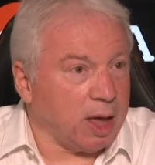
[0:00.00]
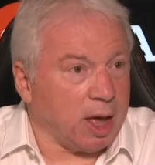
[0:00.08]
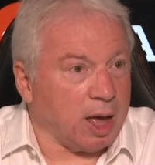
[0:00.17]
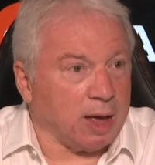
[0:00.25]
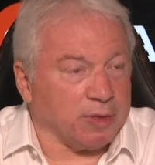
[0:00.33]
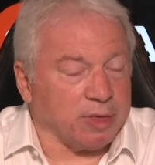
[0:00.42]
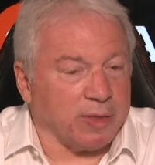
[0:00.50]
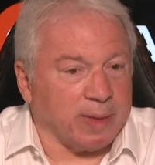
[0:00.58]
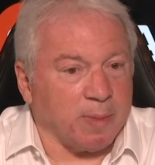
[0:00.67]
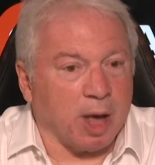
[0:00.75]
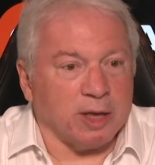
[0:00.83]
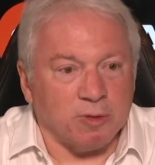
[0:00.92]
So they
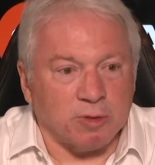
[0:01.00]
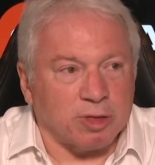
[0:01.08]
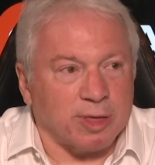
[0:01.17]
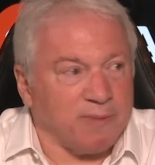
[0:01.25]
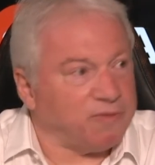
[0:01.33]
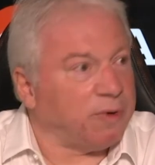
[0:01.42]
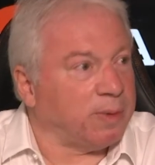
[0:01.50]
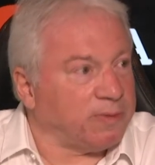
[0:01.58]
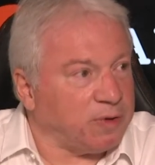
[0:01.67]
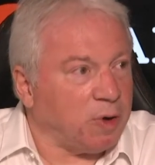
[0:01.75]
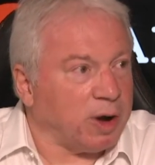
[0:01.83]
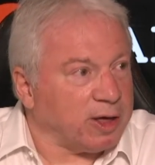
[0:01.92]
might use the same firm of
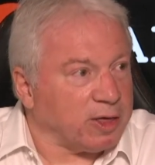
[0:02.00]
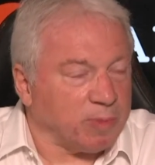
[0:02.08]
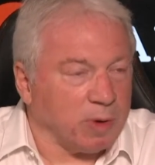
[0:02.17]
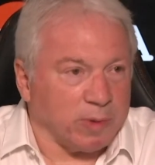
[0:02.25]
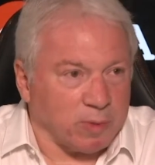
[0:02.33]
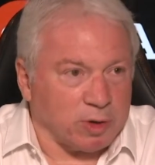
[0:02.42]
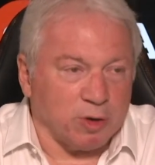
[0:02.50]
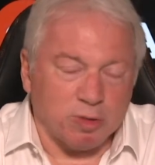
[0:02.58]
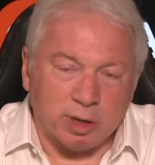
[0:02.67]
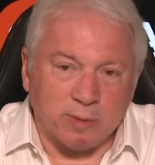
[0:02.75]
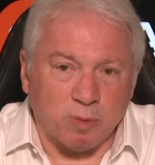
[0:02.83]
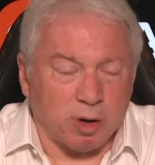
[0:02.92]
lawyers, but we would
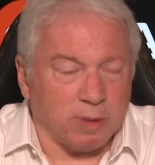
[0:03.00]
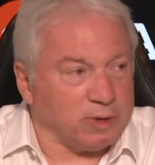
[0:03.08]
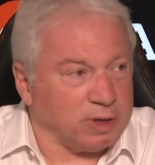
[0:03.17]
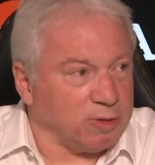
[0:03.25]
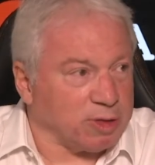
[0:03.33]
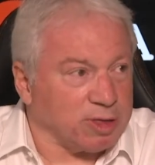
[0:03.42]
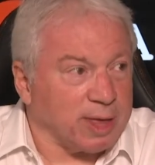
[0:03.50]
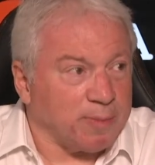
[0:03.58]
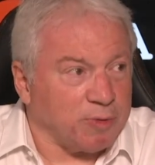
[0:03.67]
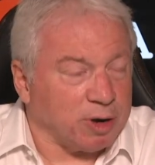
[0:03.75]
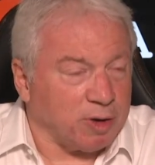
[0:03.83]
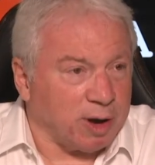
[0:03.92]
usually want them to use a
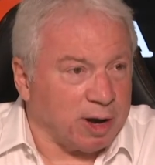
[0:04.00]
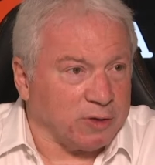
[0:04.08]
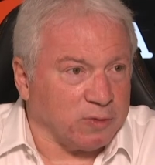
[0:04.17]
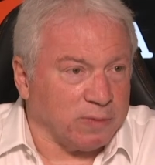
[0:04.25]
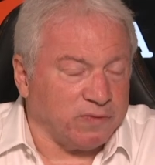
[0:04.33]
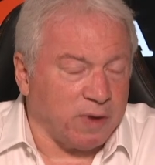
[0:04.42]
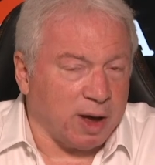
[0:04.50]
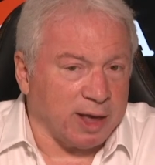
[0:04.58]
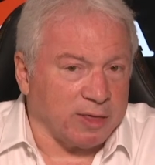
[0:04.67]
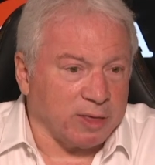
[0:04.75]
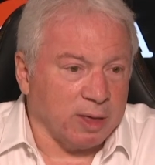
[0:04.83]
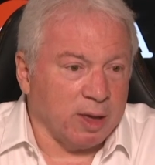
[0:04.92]
separate lawyer to
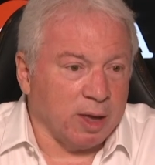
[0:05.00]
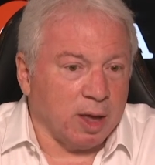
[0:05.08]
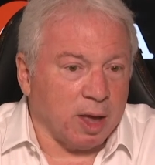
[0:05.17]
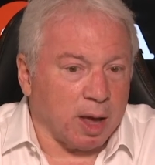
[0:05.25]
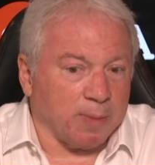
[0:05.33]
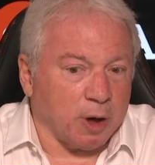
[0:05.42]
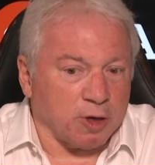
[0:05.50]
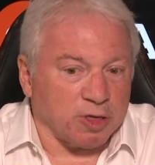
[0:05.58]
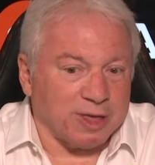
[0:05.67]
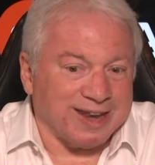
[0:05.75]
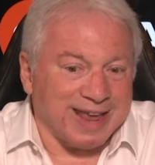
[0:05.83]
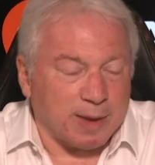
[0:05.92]
advise a person
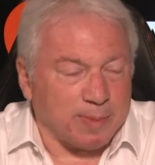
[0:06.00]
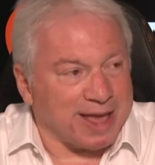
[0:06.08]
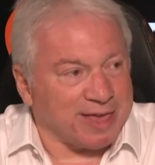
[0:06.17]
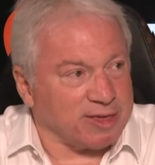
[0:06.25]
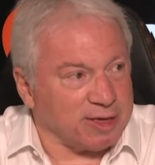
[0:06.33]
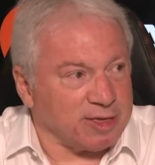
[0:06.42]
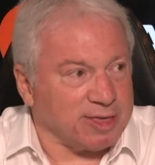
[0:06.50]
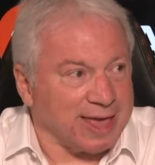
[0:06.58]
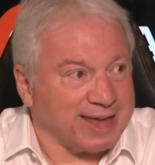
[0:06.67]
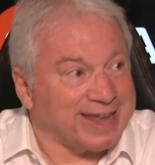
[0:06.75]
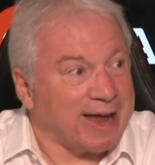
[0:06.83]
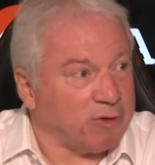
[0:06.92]
in their capacity as, say,
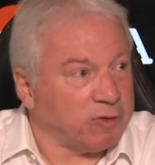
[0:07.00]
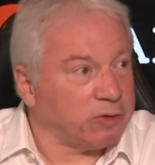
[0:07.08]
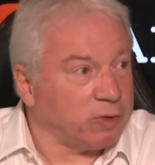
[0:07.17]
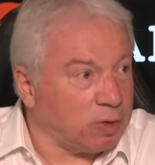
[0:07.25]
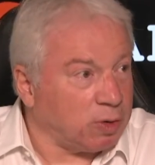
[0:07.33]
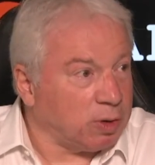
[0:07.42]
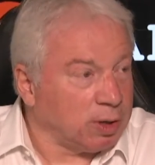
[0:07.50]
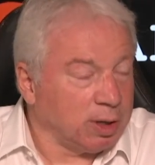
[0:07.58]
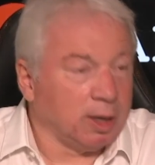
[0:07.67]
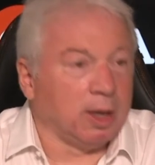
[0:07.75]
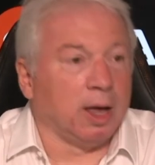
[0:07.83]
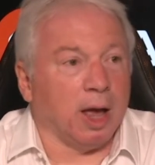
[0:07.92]
guarantor,
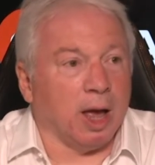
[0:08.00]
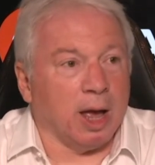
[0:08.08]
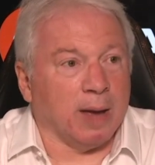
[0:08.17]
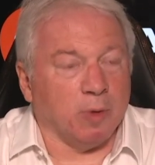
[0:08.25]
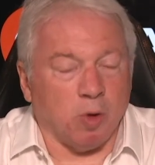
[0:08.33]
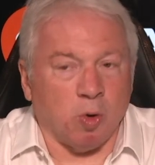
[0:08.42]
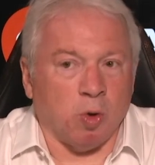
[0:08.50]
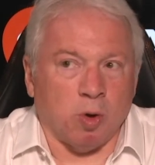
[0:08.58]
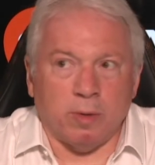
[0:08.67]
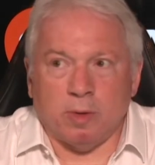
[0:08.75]
or